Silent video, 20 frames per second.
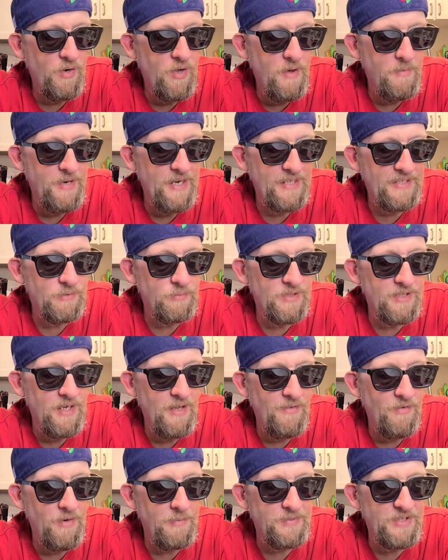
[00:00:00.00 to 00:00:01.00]
coming at you with
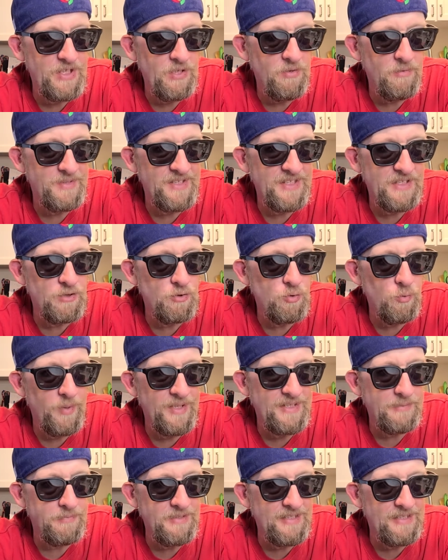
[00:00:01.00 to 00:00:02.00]
another episode of Instant Noodle
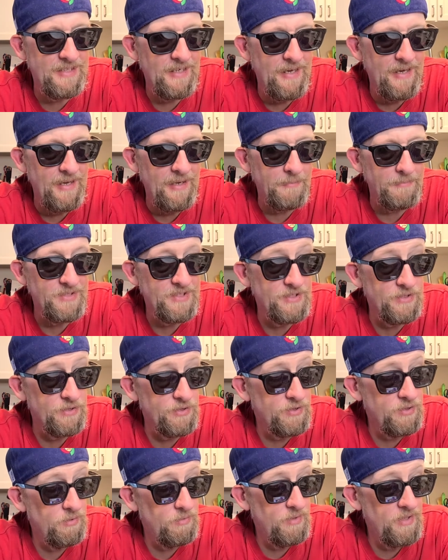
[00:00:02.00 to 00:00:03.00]
Recipe Time. This is the
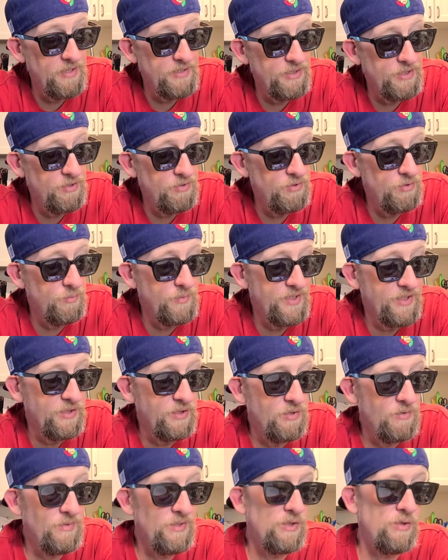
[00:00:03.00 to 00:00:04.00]
show where I show you what to
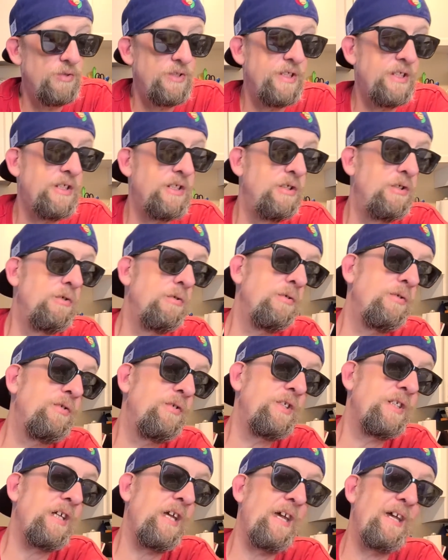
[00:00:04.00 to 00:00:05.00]
do with your instant
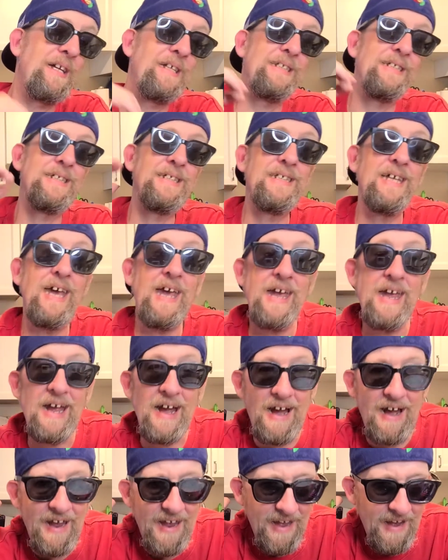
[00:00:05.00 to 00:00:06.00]
noodles, and today
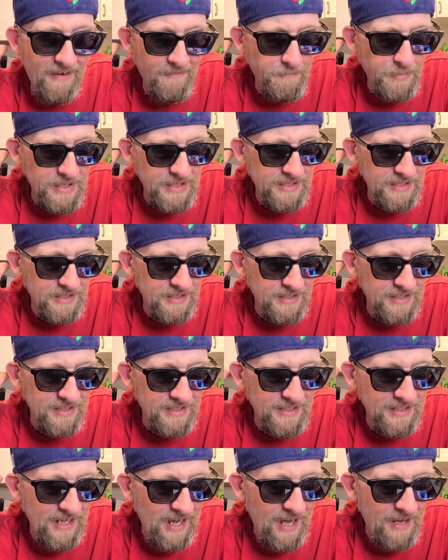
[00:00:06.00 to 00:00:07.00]
I have basically
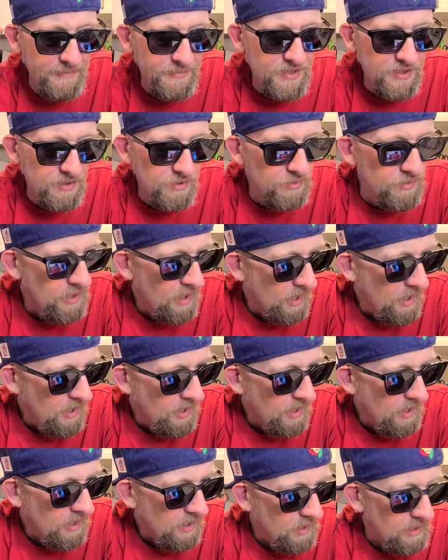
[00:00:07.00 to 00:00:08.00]
the absolute
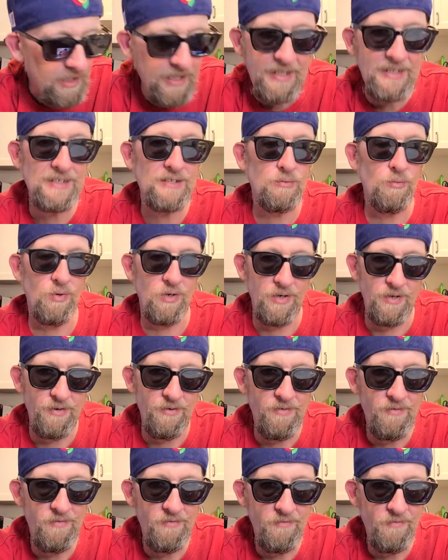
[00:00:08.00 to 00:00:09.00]
last
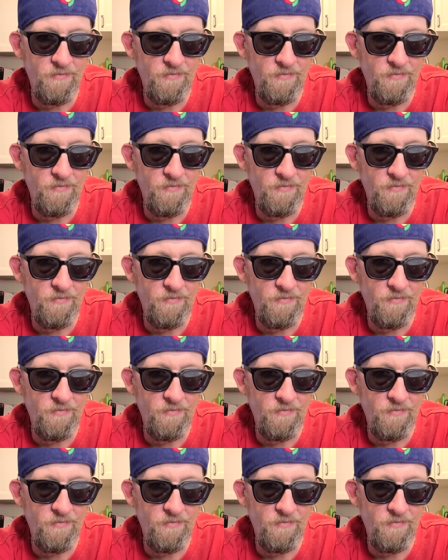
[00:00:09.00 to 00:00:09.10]
one